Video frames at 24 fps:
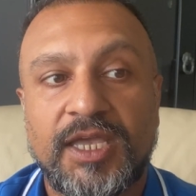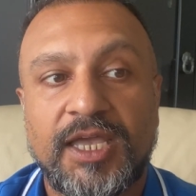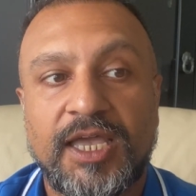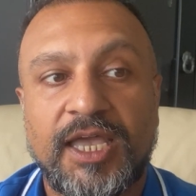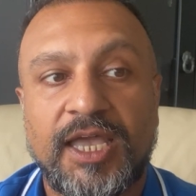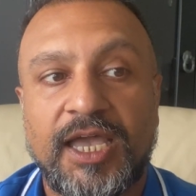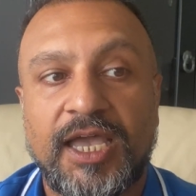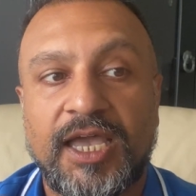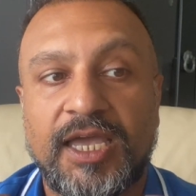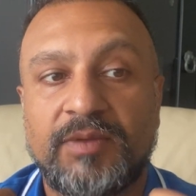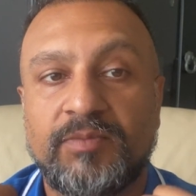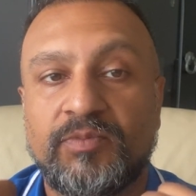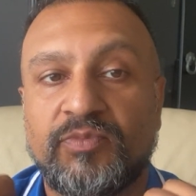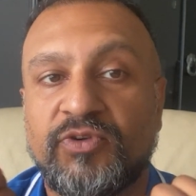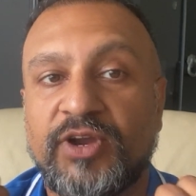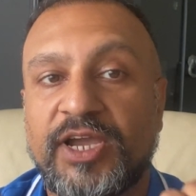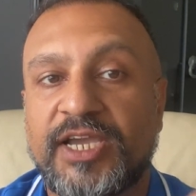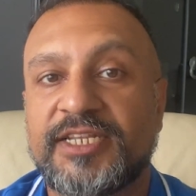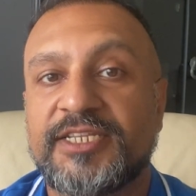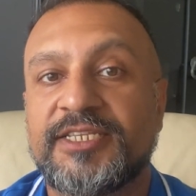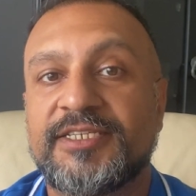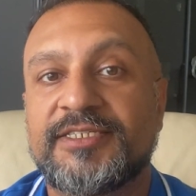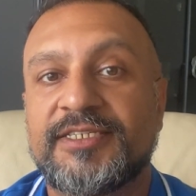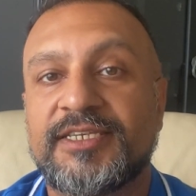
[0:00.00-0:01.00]
and
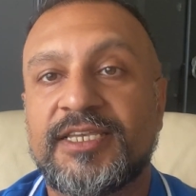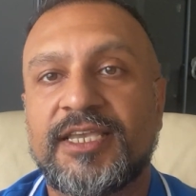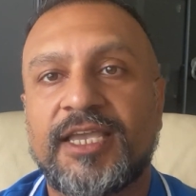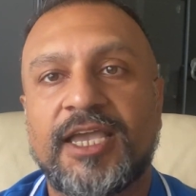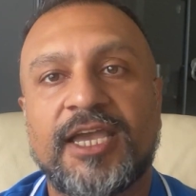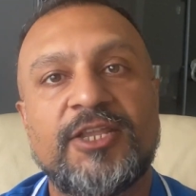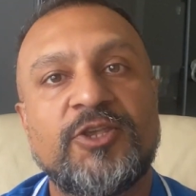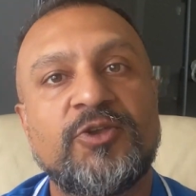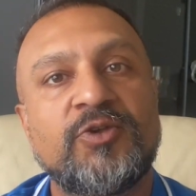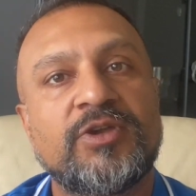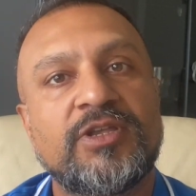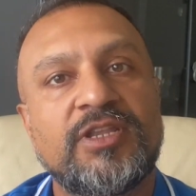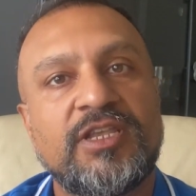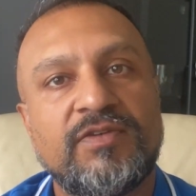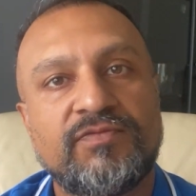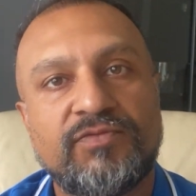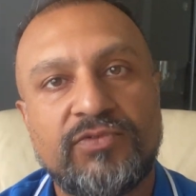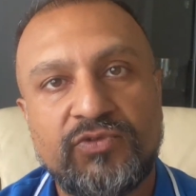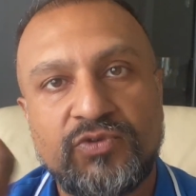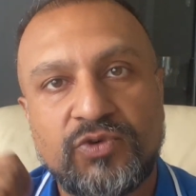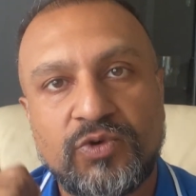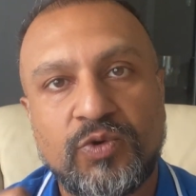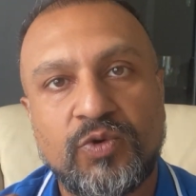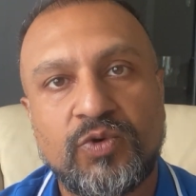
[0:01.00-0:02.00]
practicing, and you can
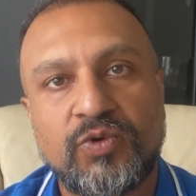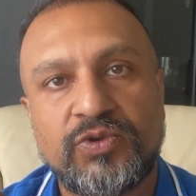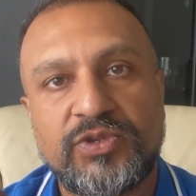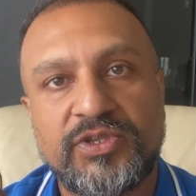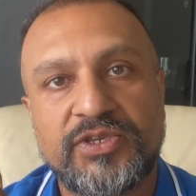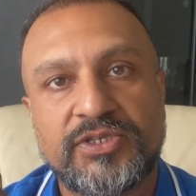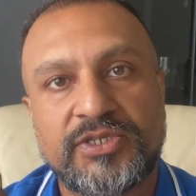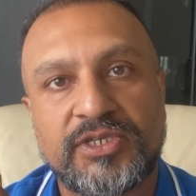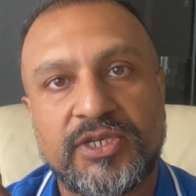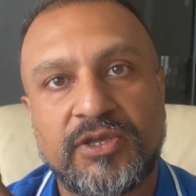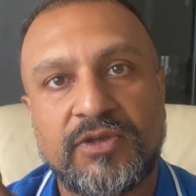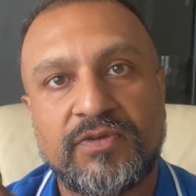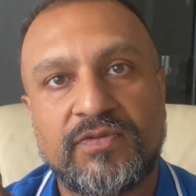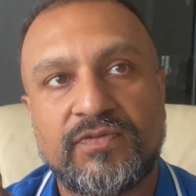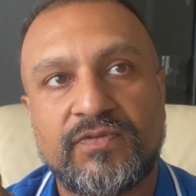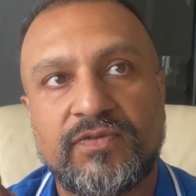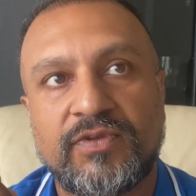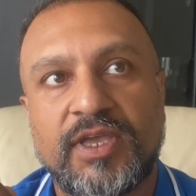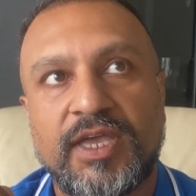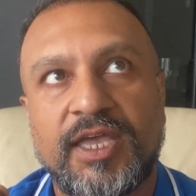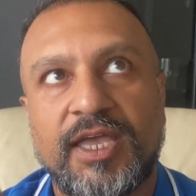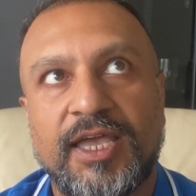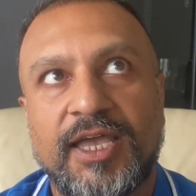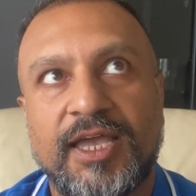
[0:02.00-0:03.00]
even record yourself
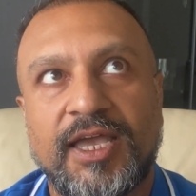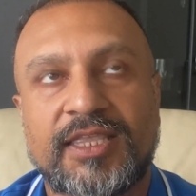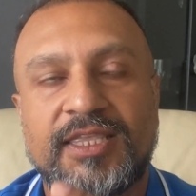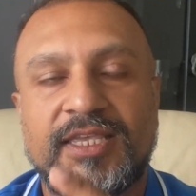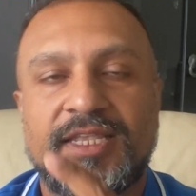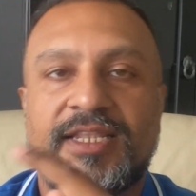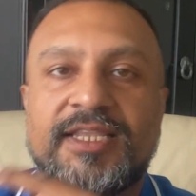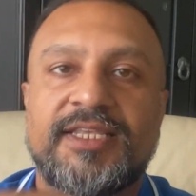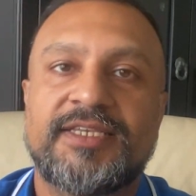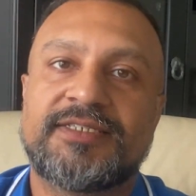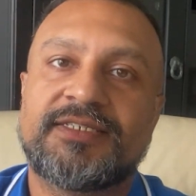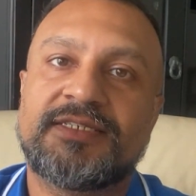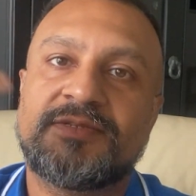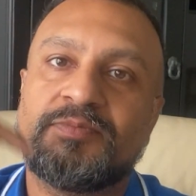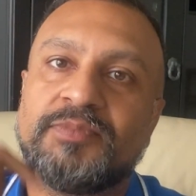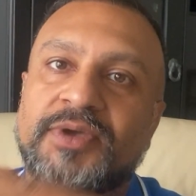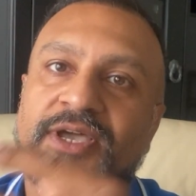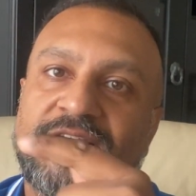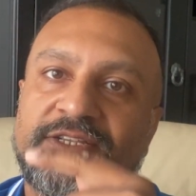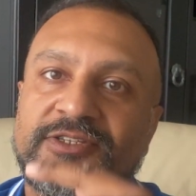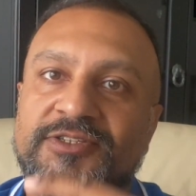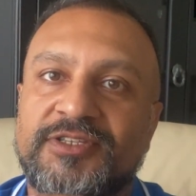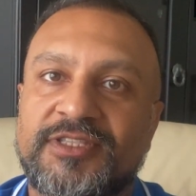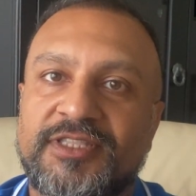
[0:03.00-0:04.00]
and then listen
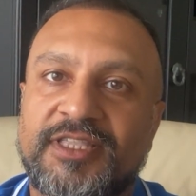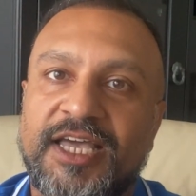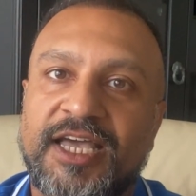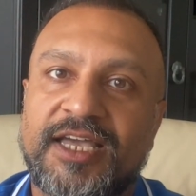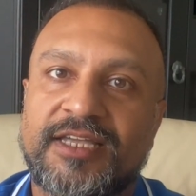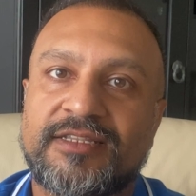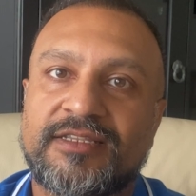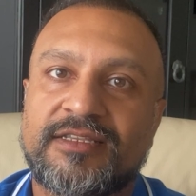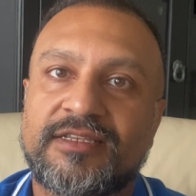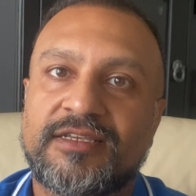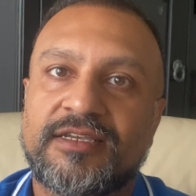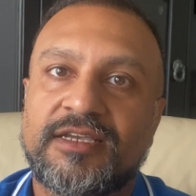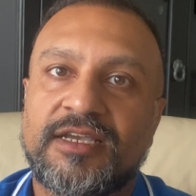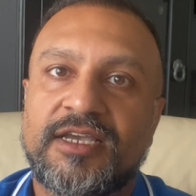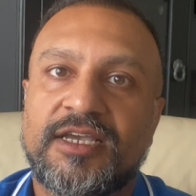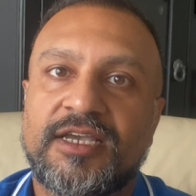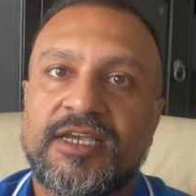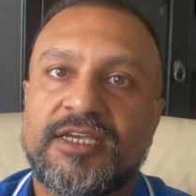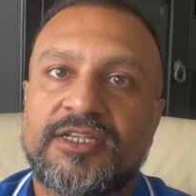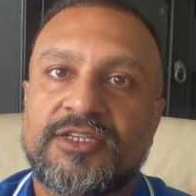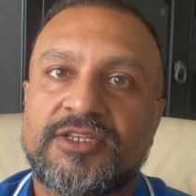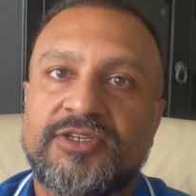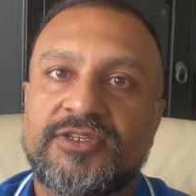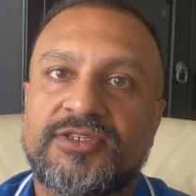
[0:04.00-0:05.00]
back to that
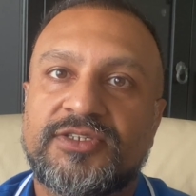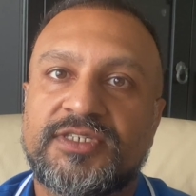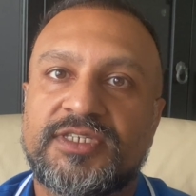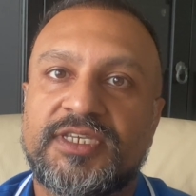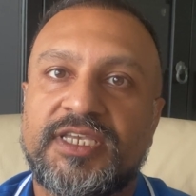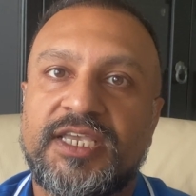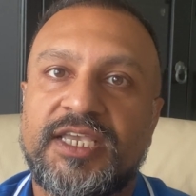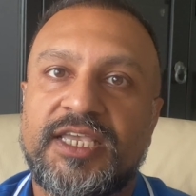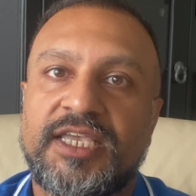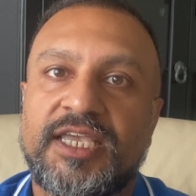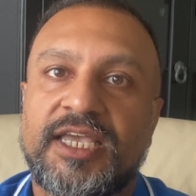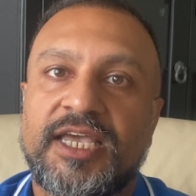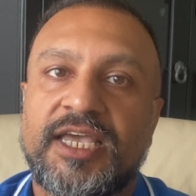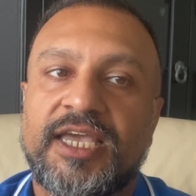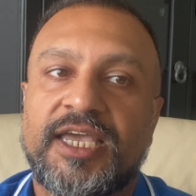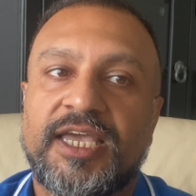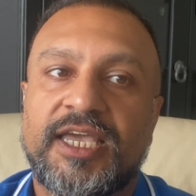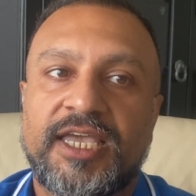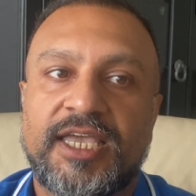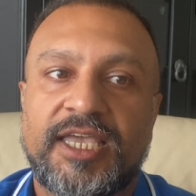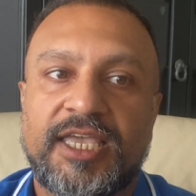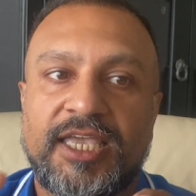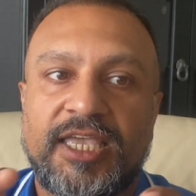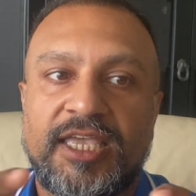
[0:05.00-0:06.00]
to see
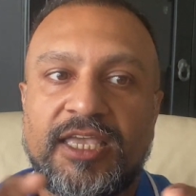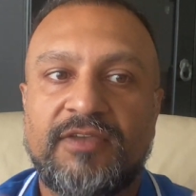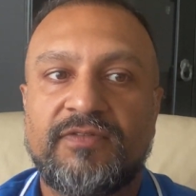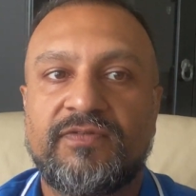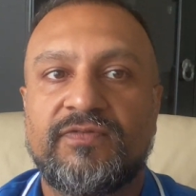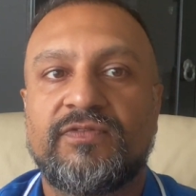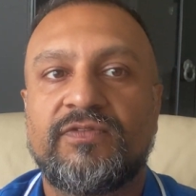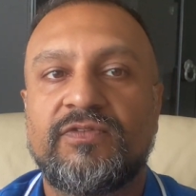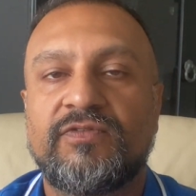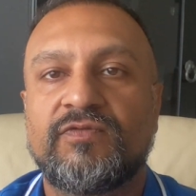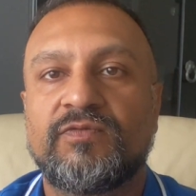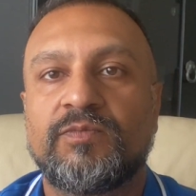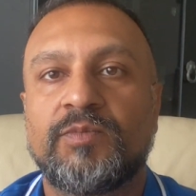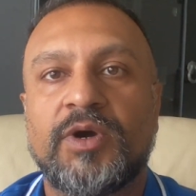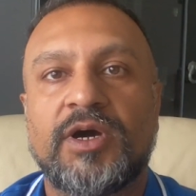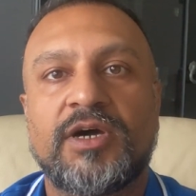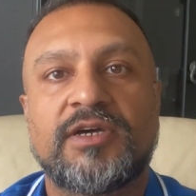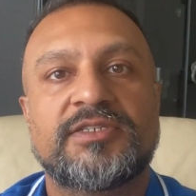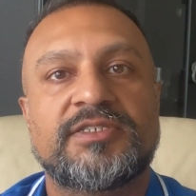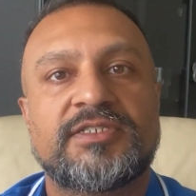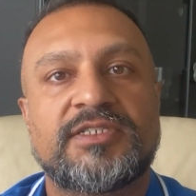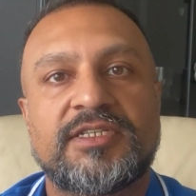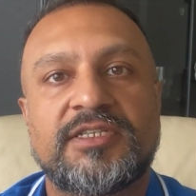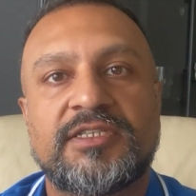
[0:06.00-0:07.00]
if you've
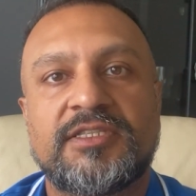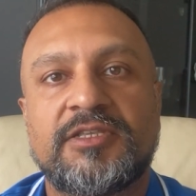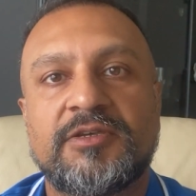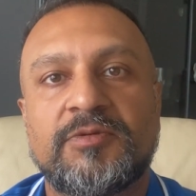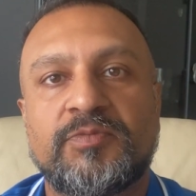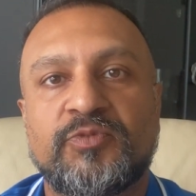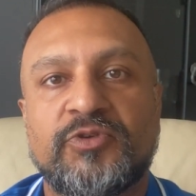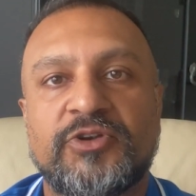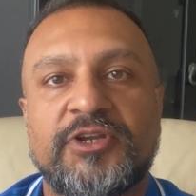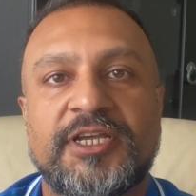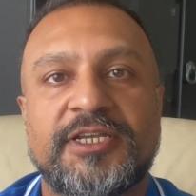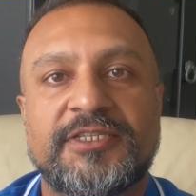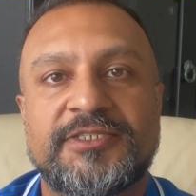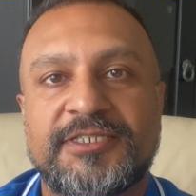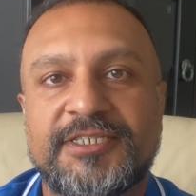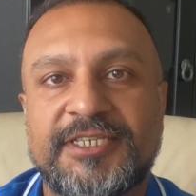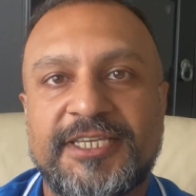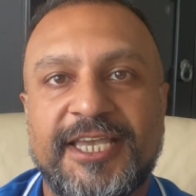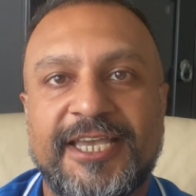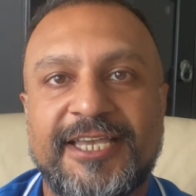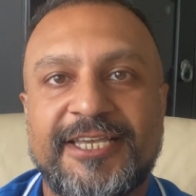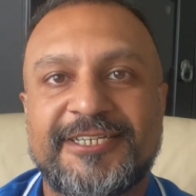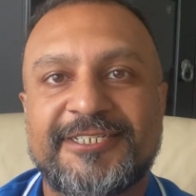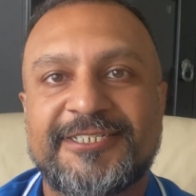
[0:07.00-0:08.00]
mastered the
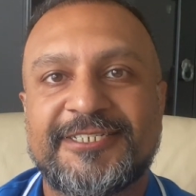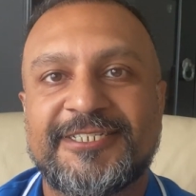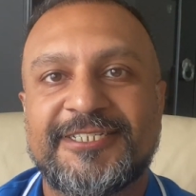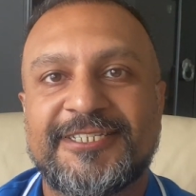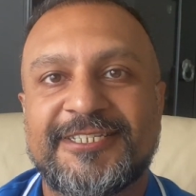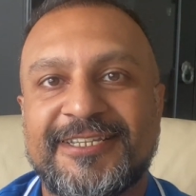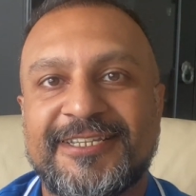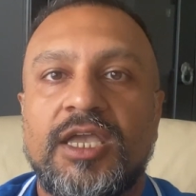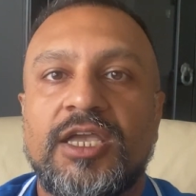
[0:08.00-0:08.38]
pronunciation.